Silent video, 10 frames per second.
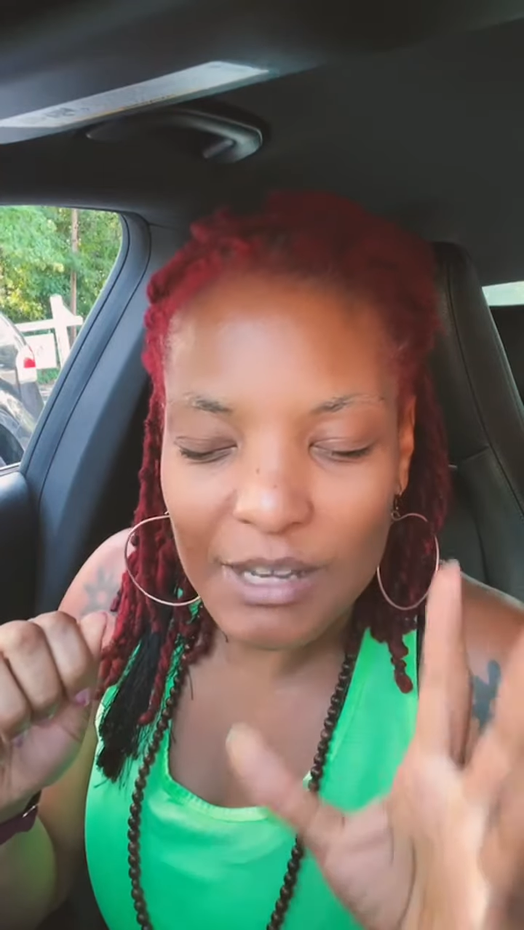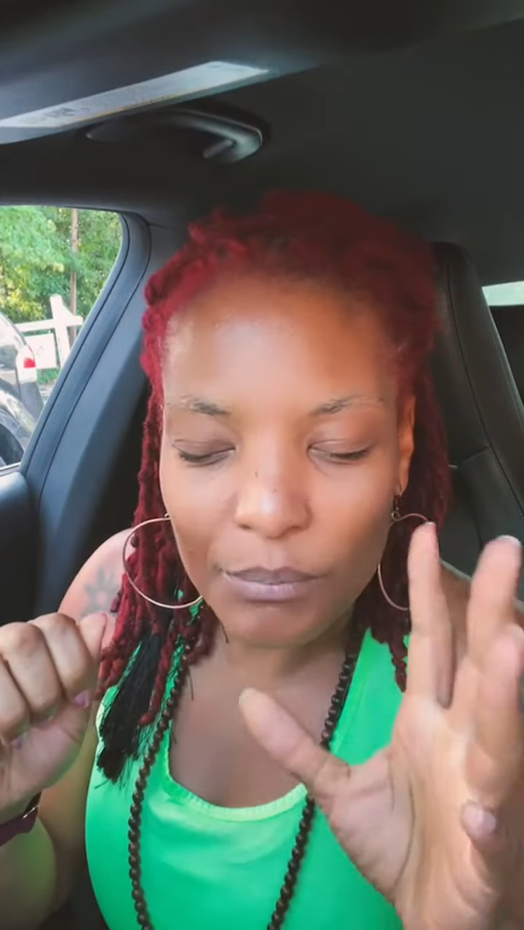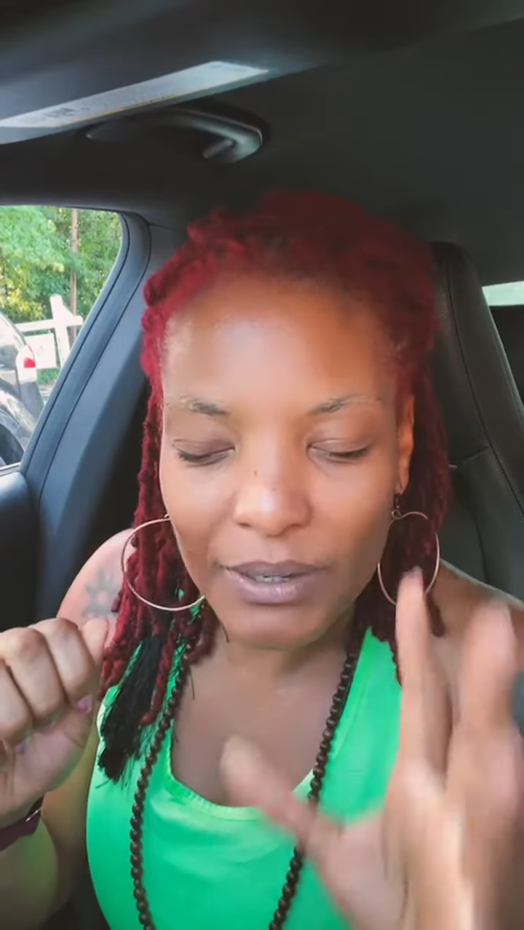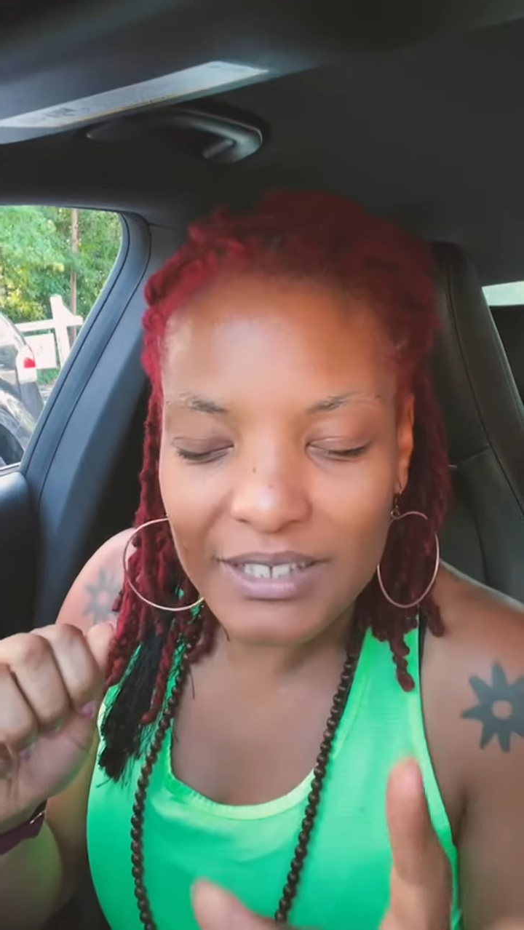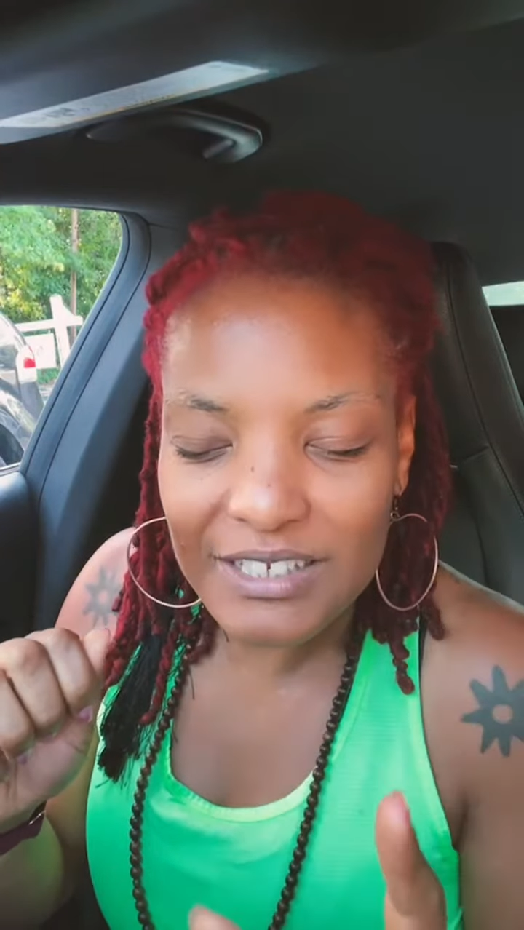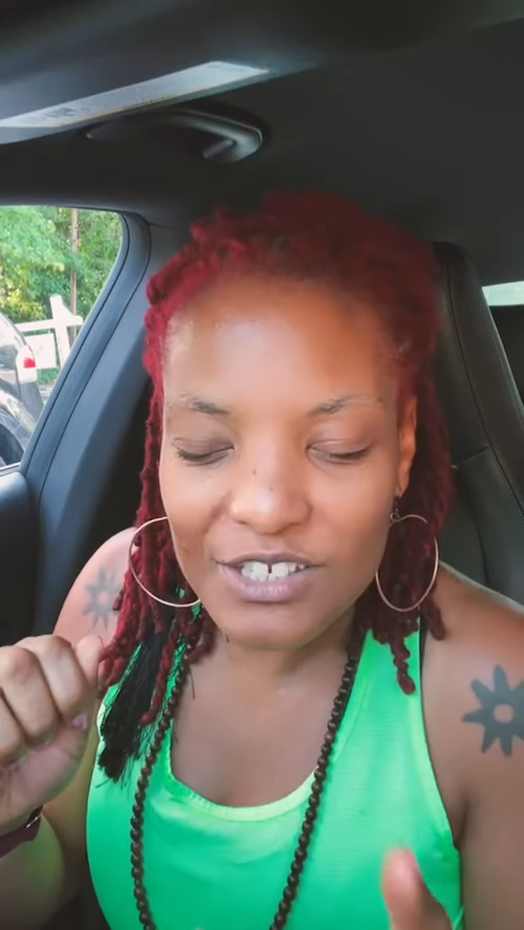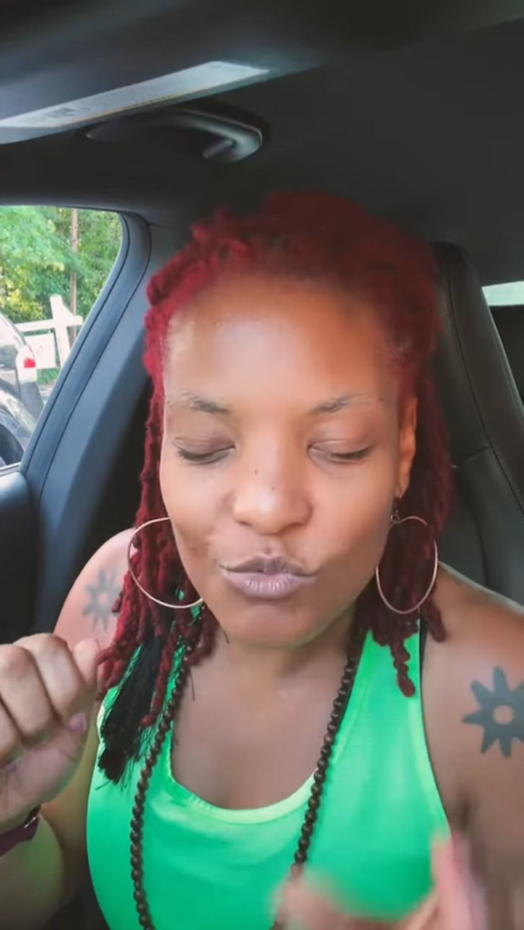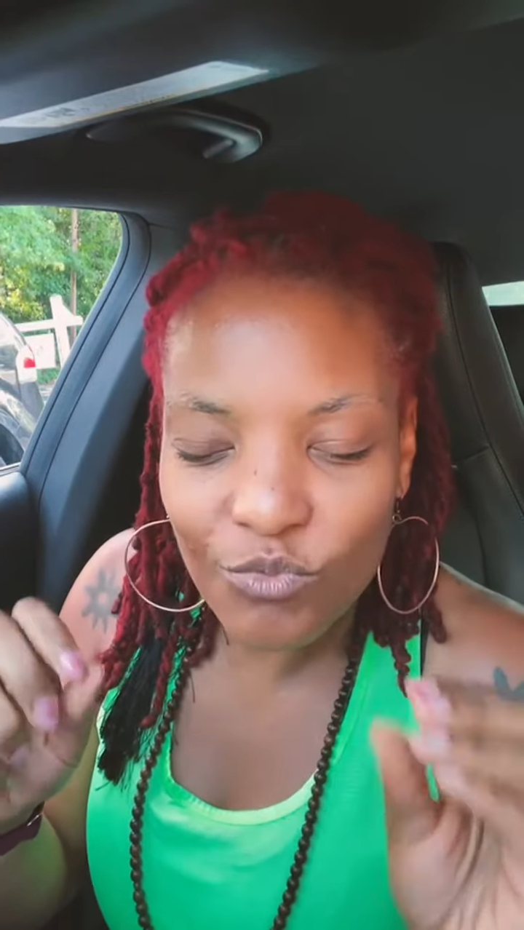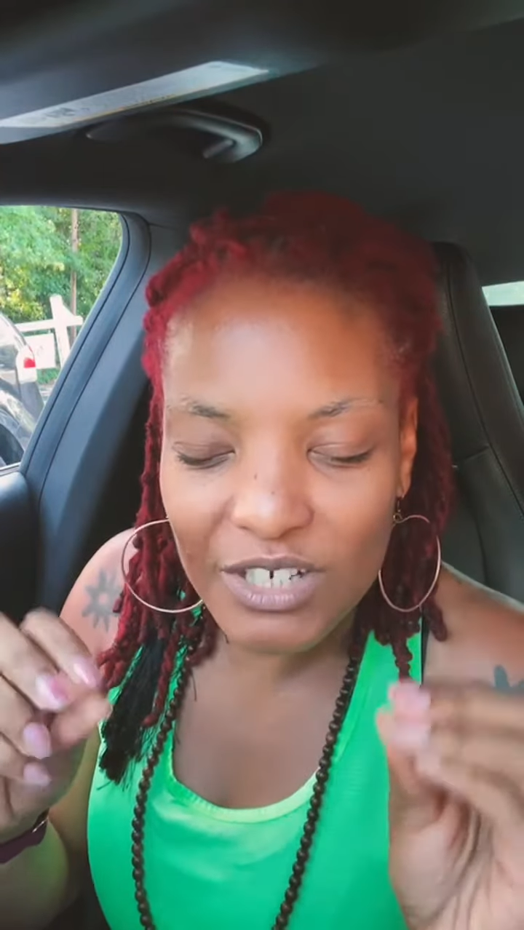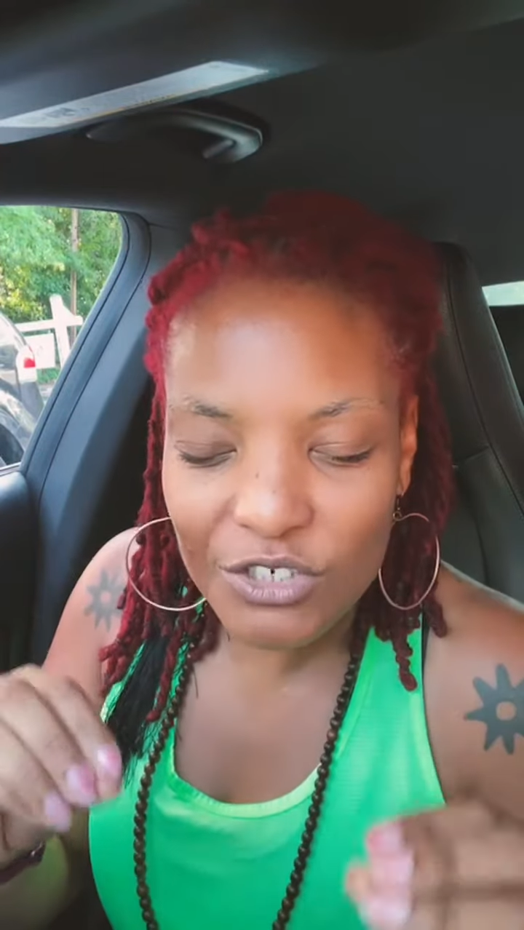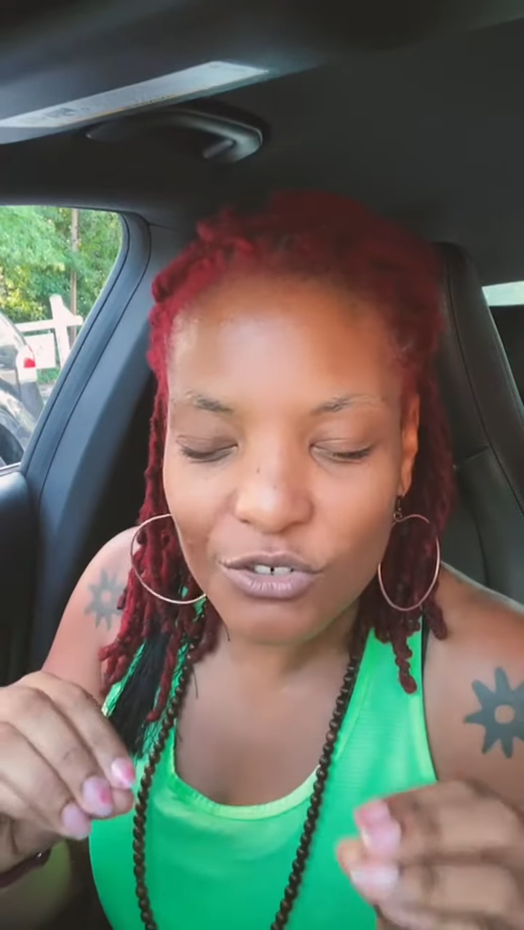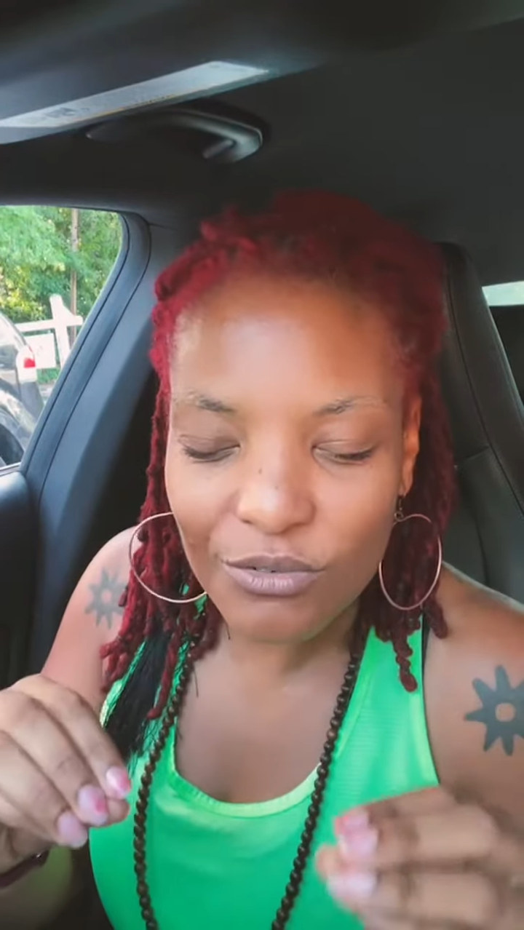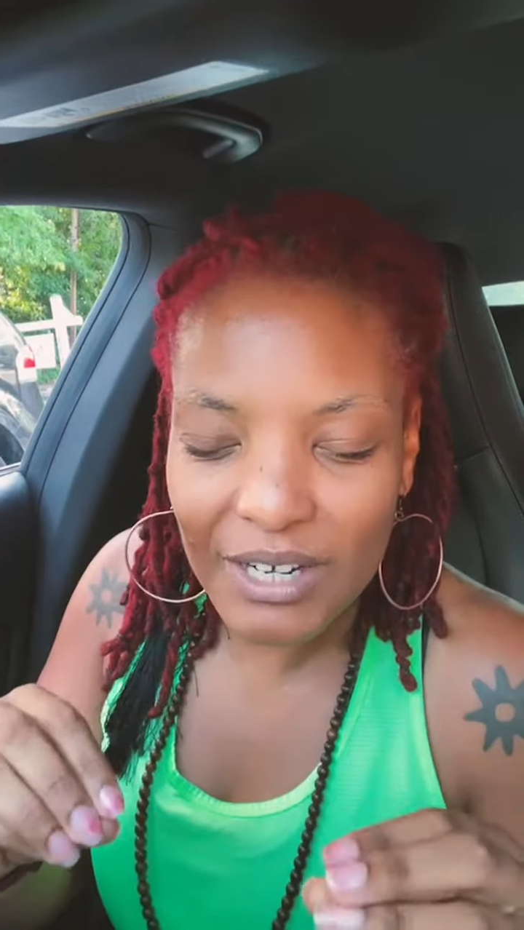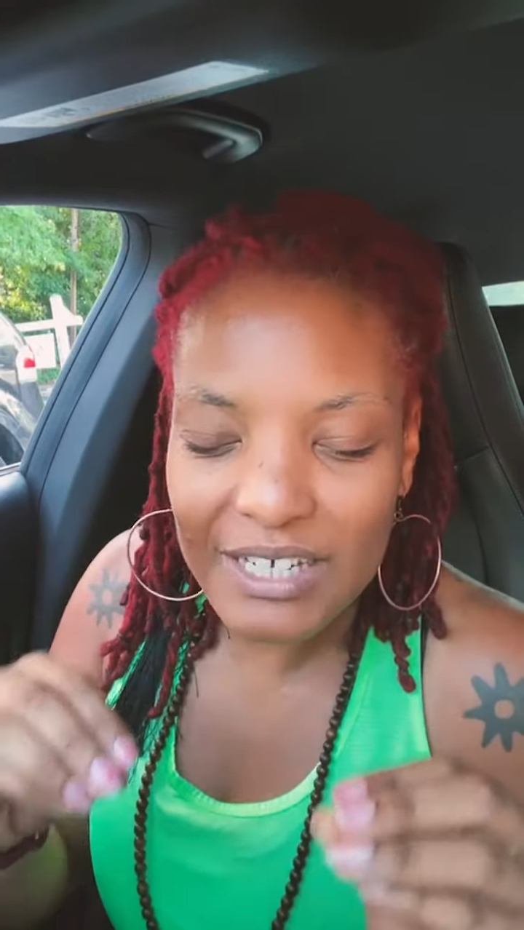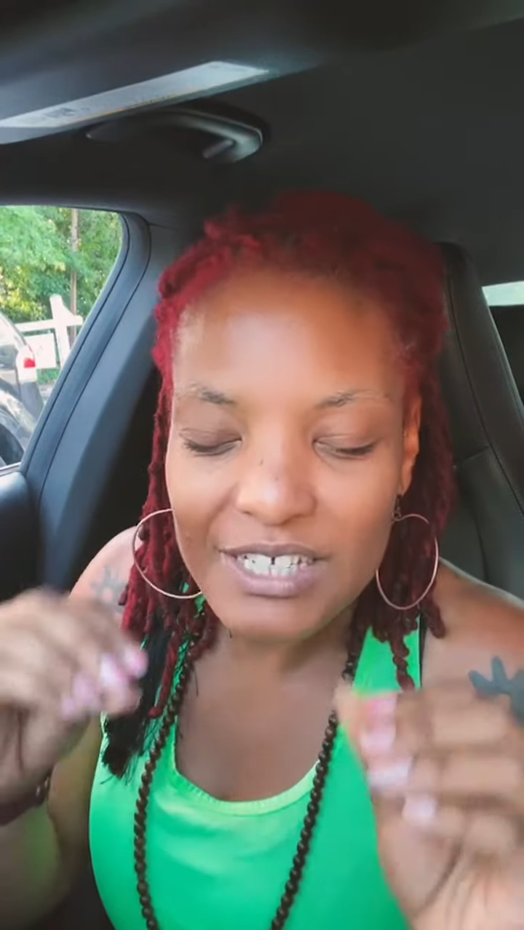I pray that this retrograde